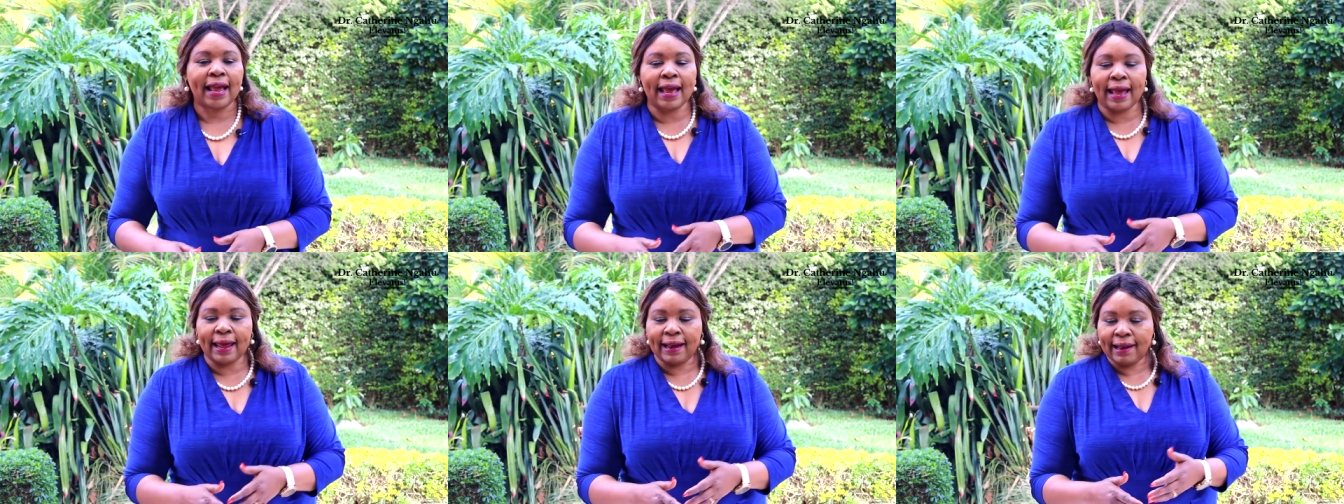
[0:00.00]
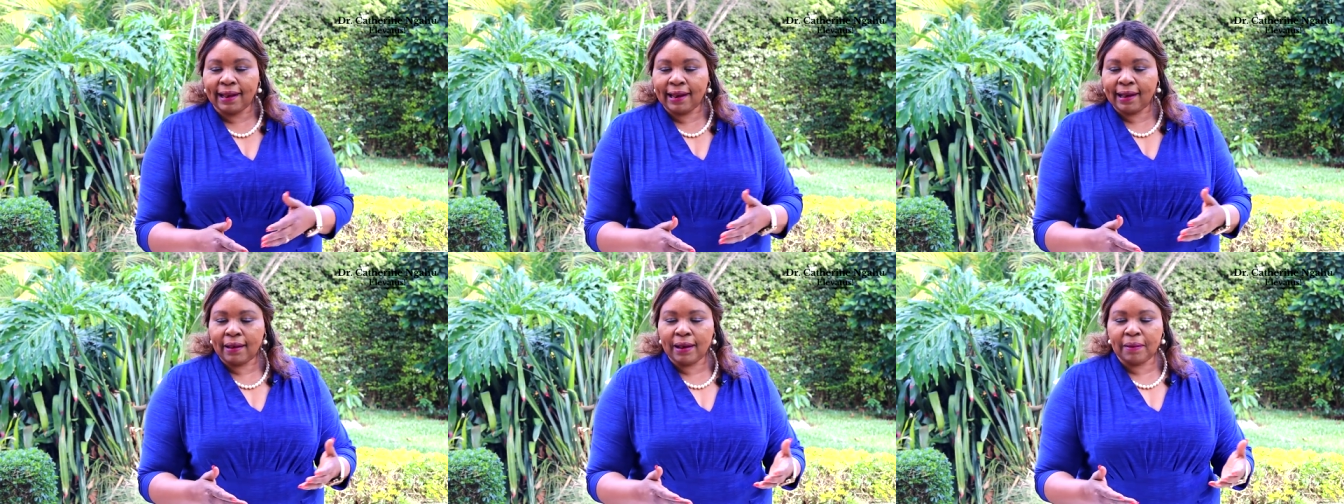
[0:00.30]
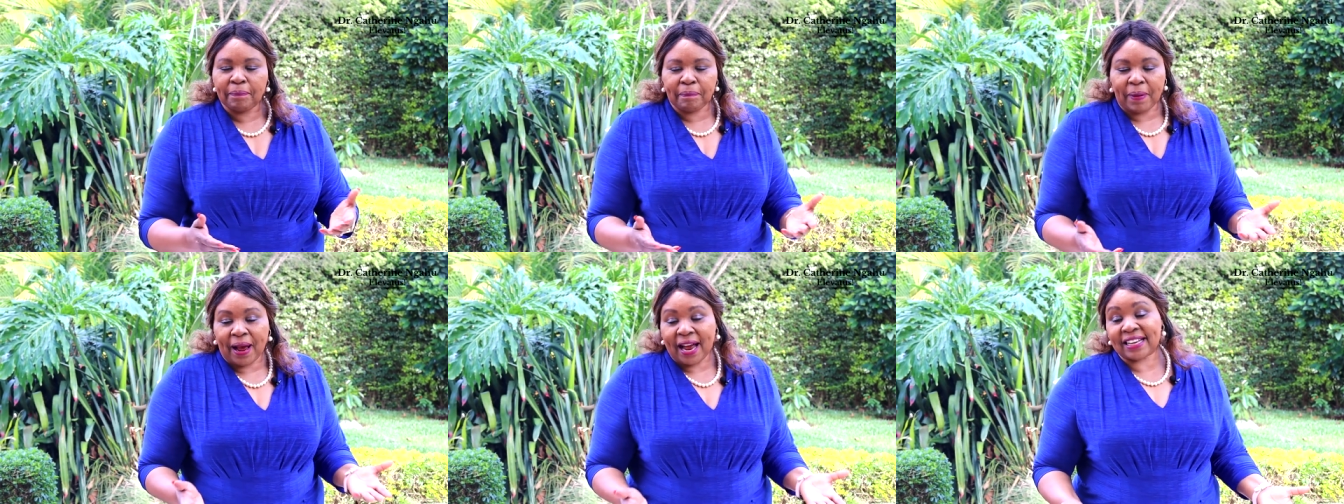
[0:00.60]
and
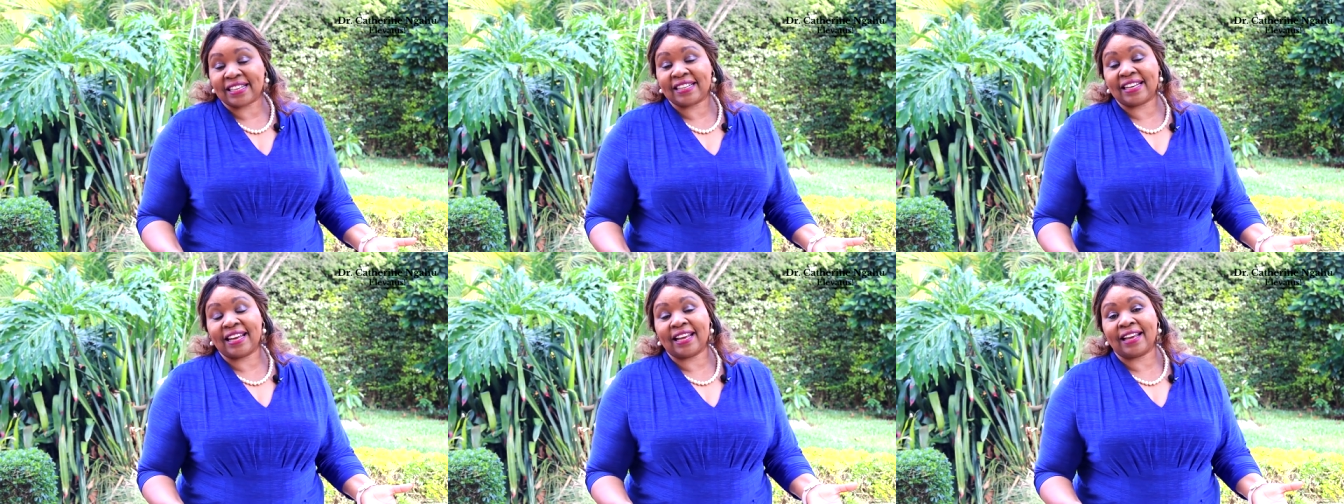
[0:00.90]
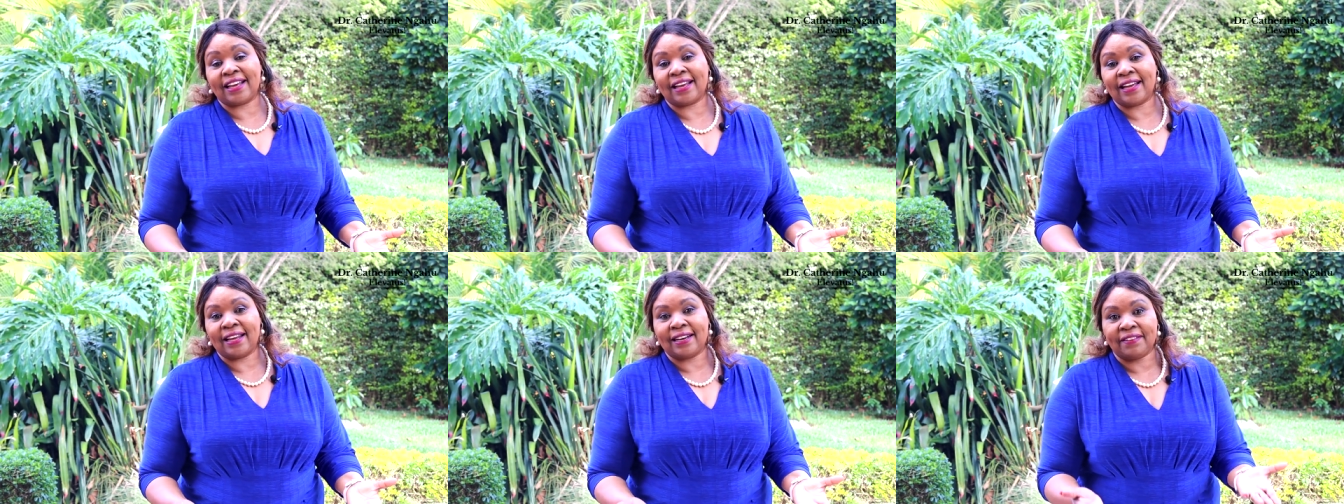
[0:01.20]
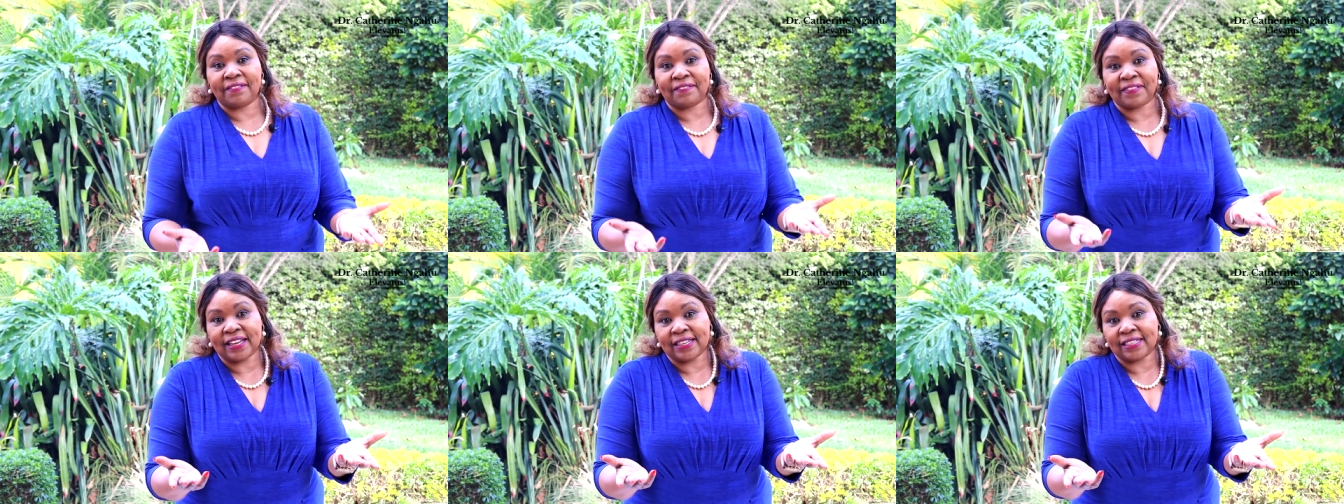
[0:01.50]
partying and
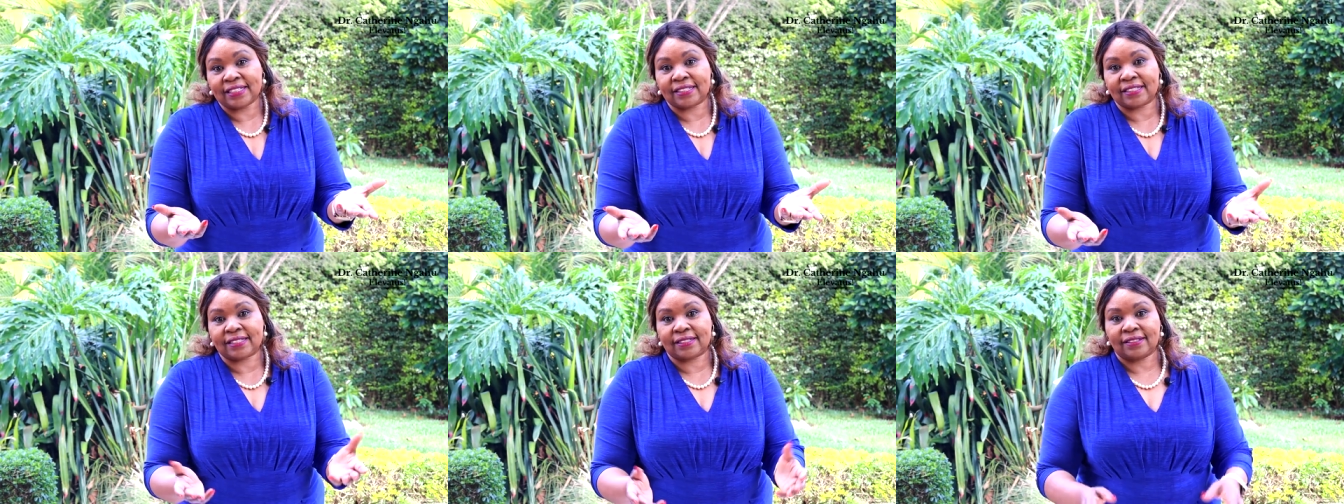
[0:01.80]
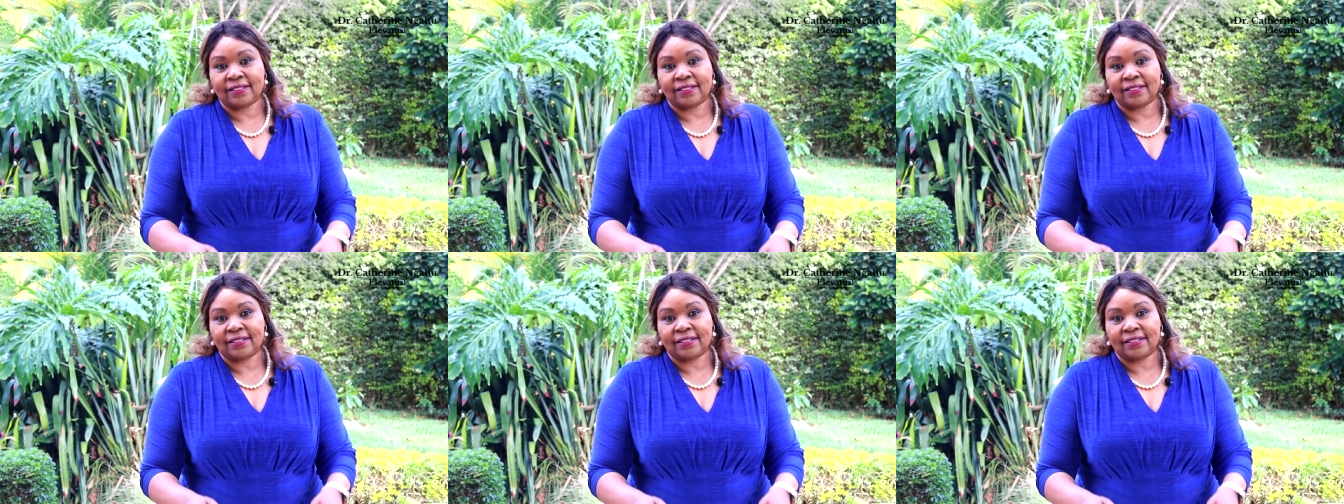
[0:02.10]
events.